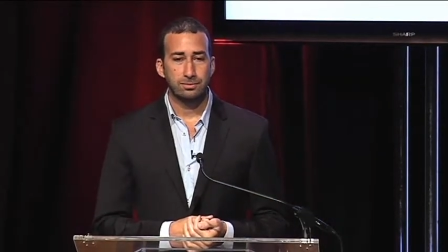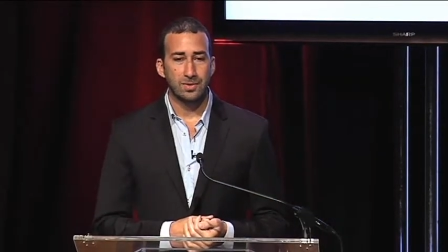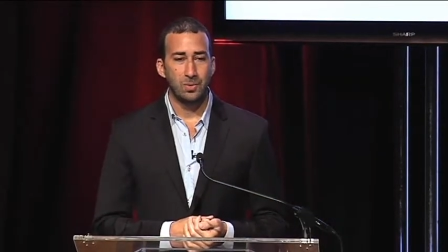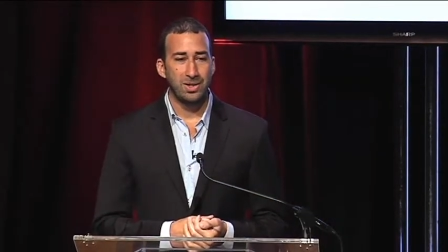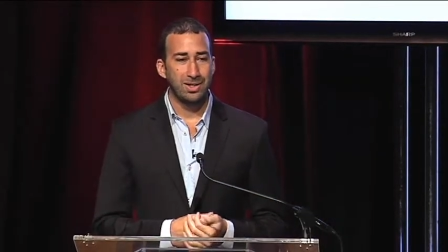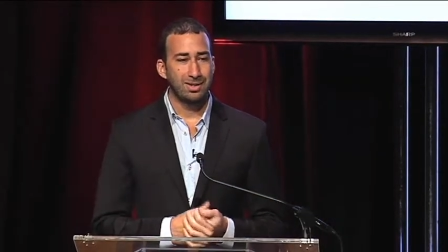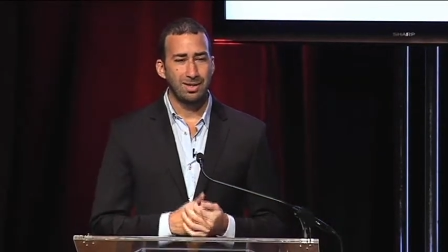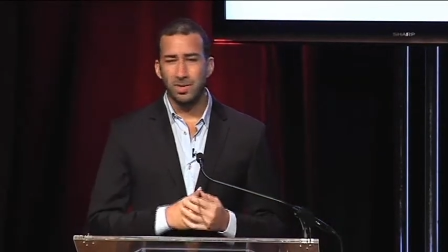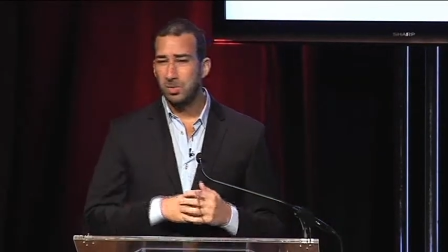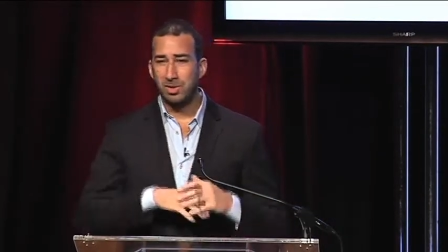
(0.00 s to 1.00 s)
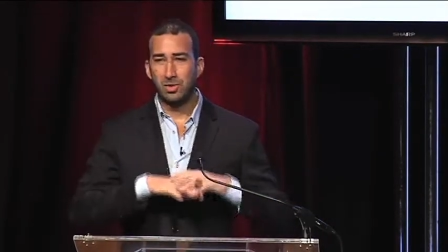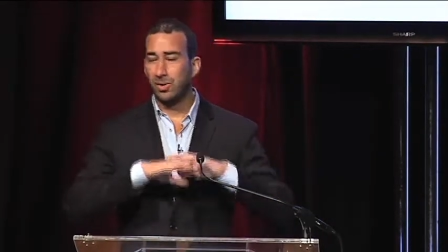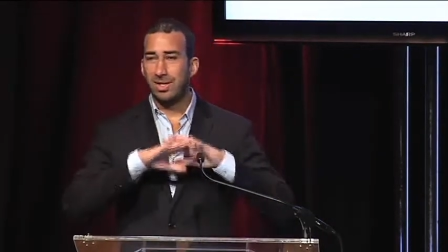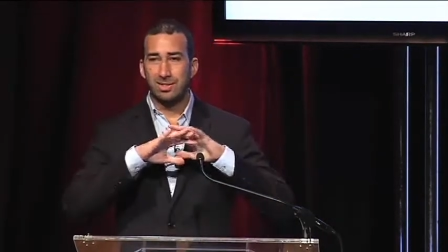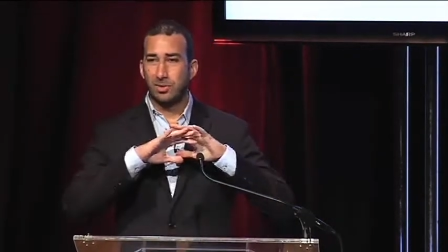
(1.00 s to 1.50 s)
we thought it would be
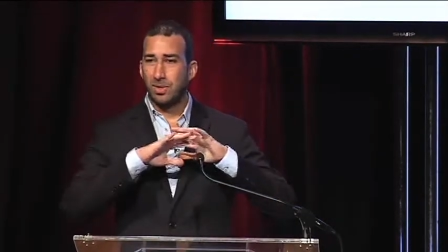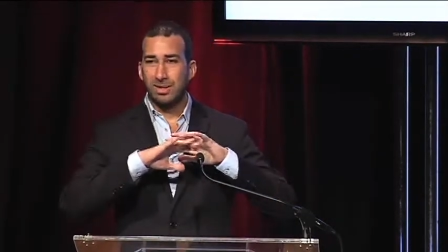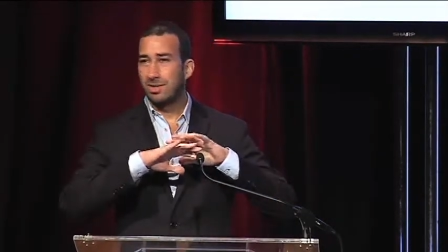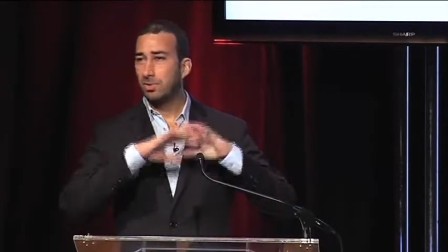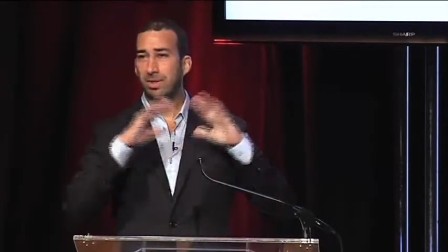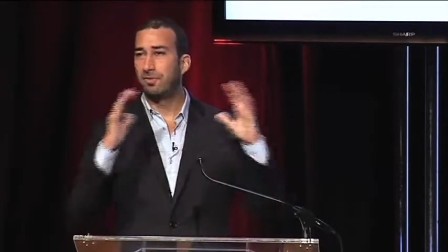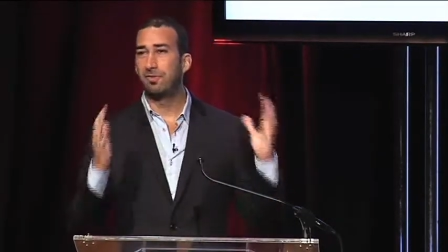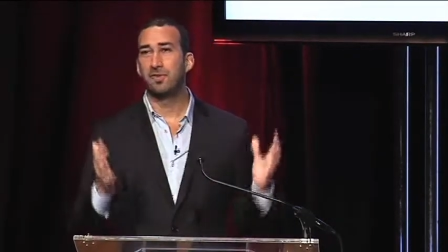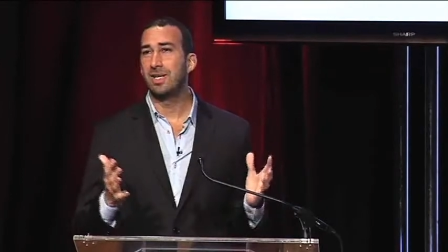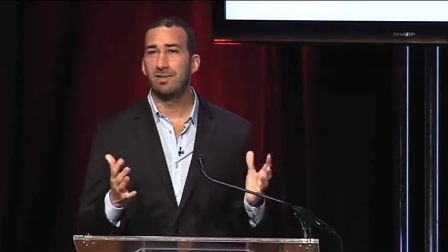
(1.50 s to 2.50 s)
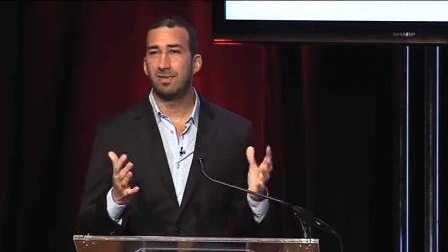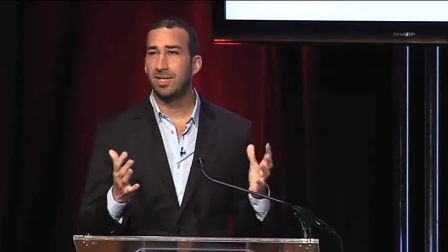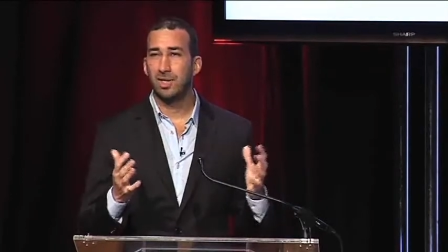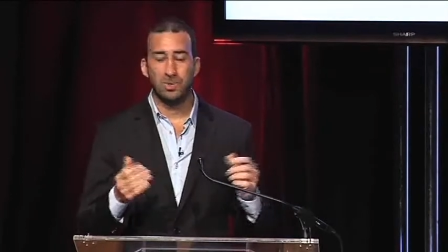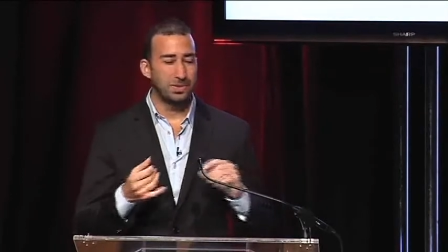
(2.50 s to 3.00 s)
great to create this really funny
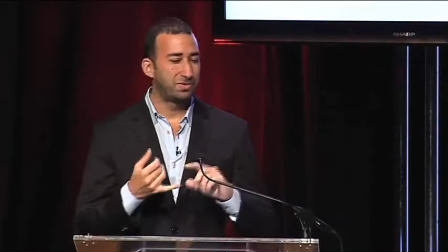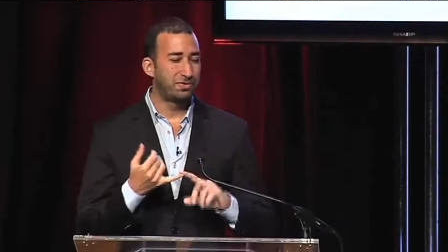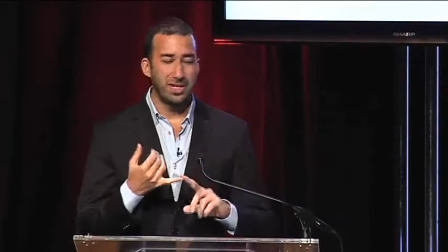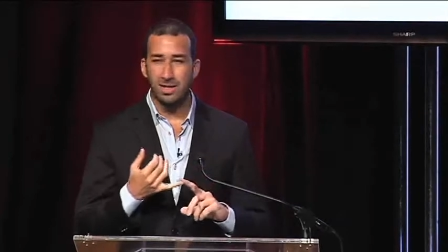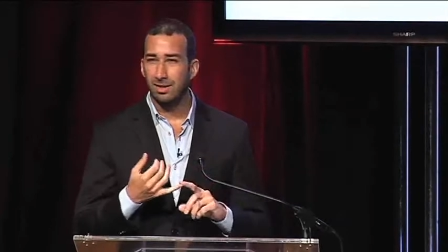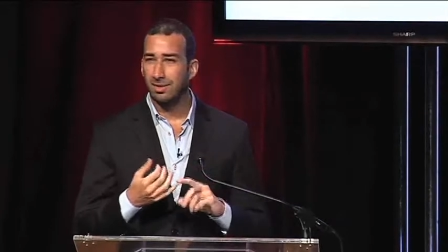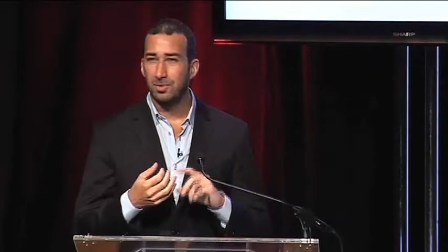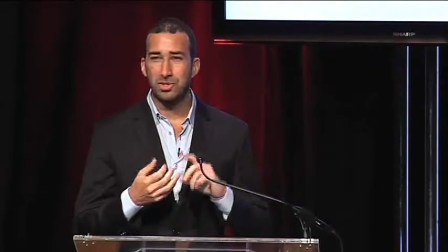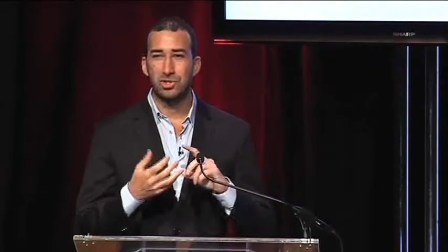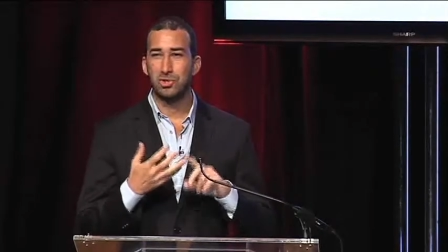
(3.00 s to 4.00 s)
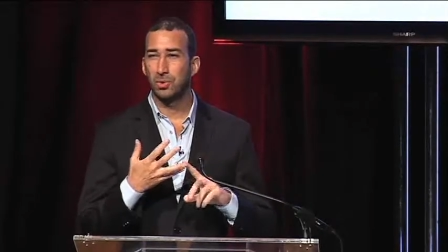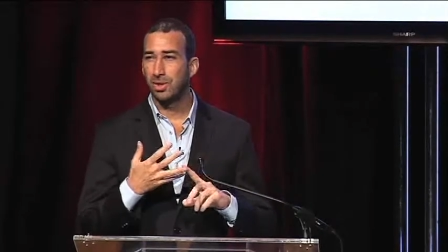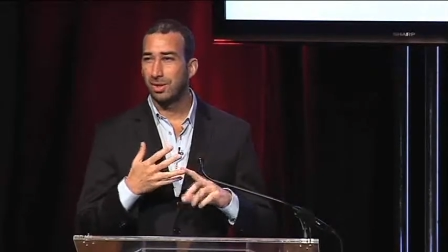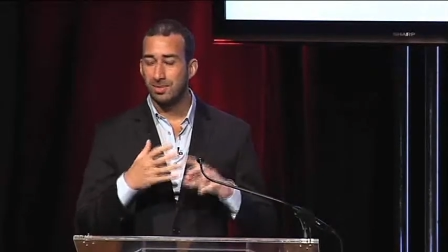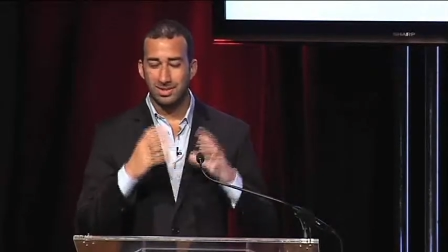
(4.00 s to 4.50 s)
video. It was funny and it was
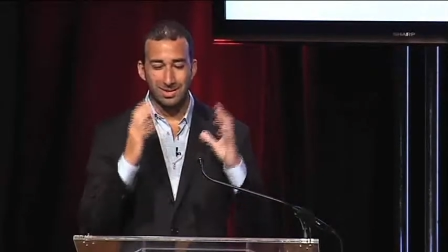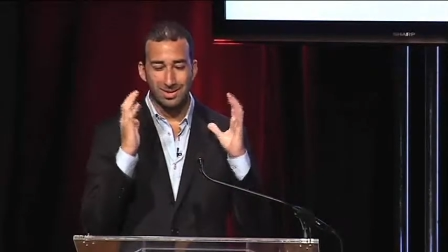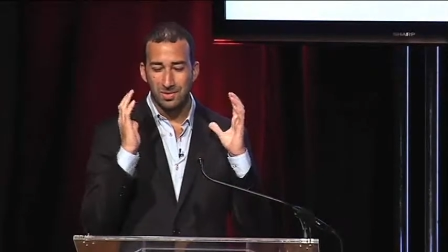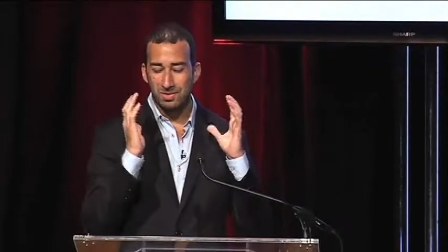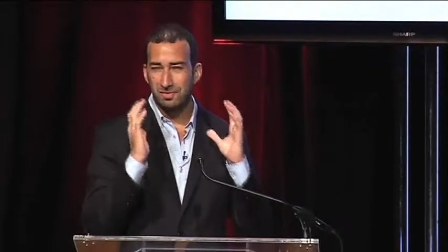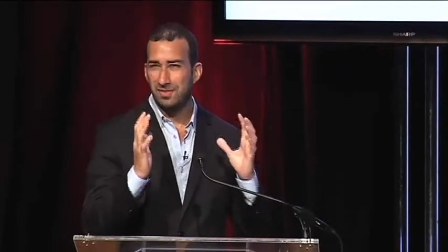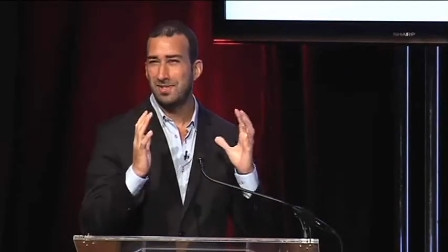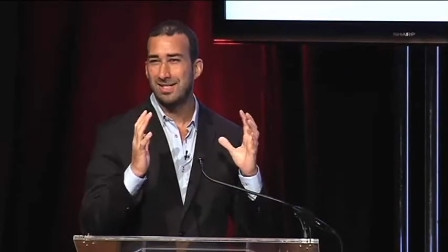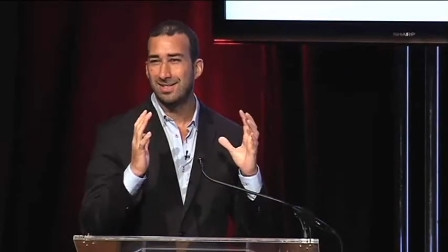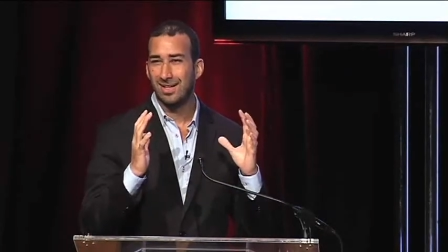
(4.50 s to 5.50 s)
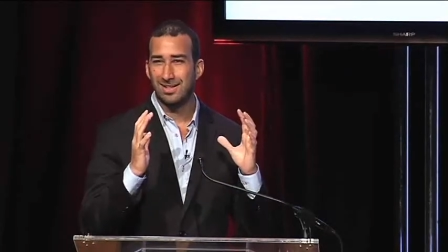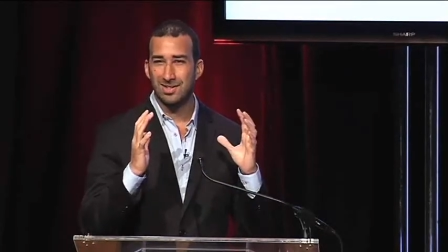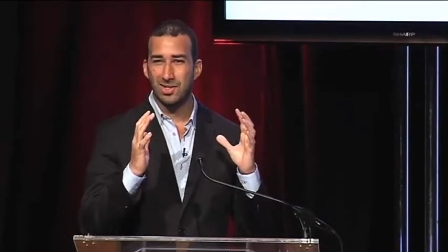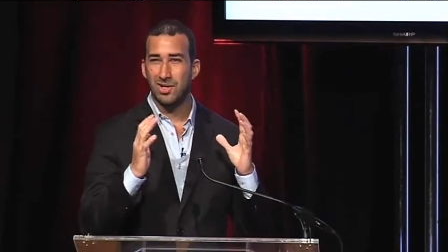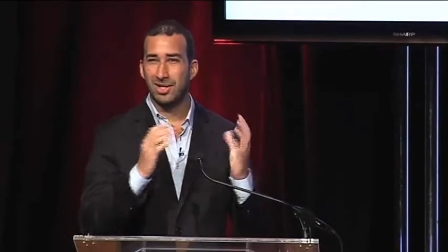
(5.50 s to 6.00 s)
short. It was like only fifteen seconds
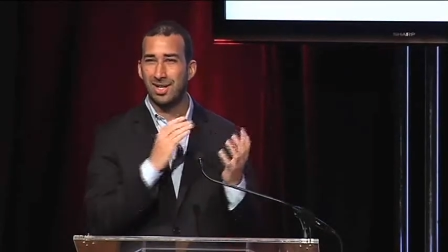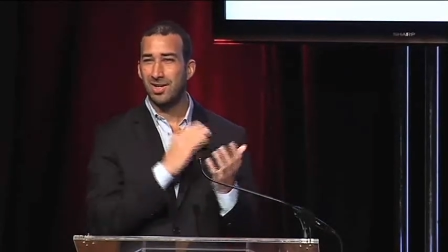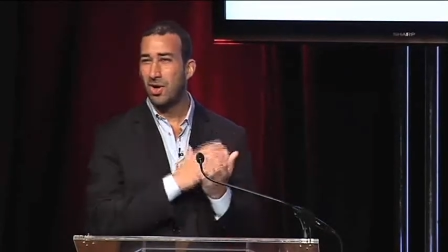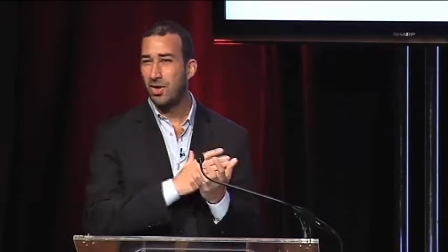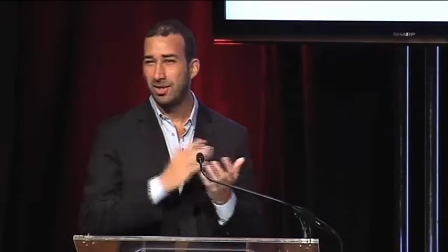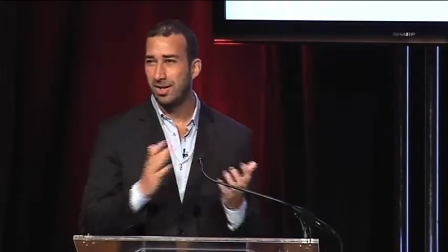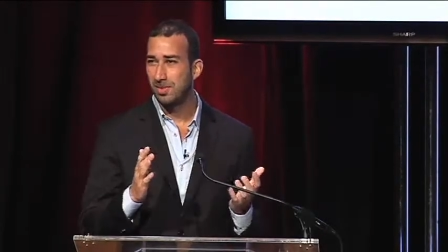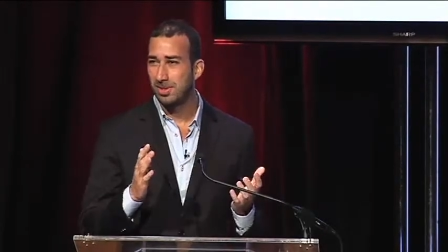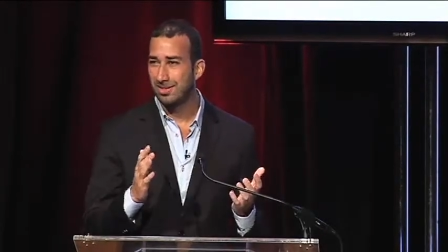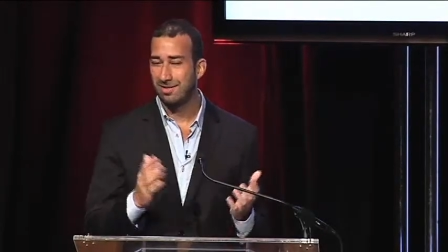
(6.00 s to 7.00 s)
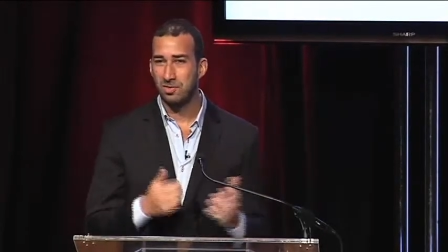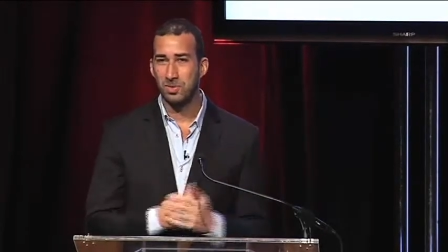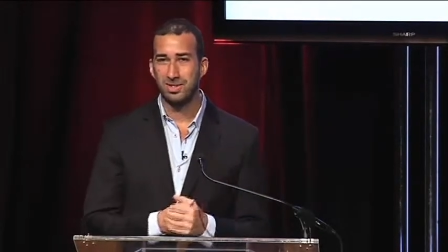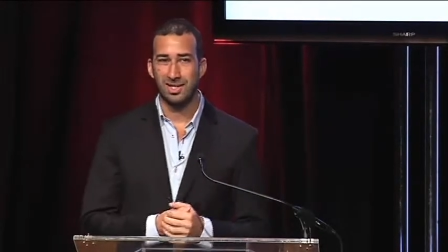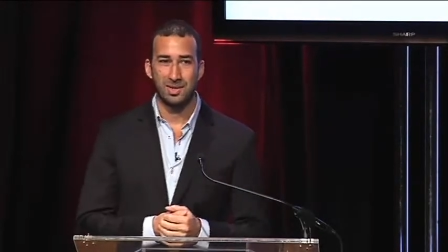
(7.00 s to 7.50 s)
long. It had all the elements that
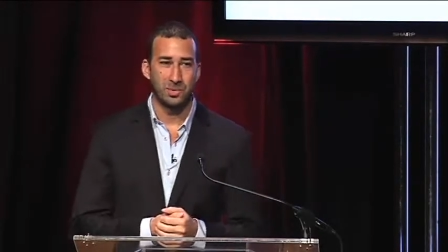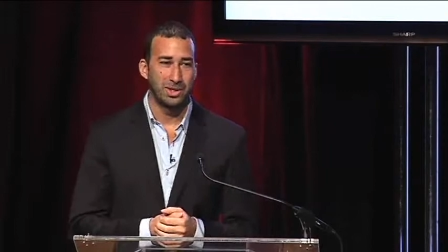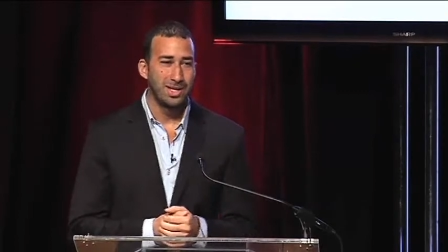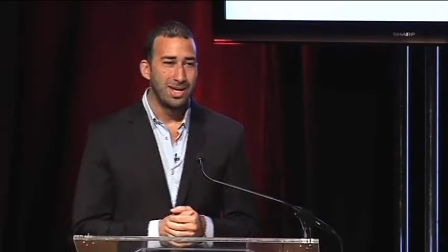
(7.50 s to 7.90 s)
everyone said it would.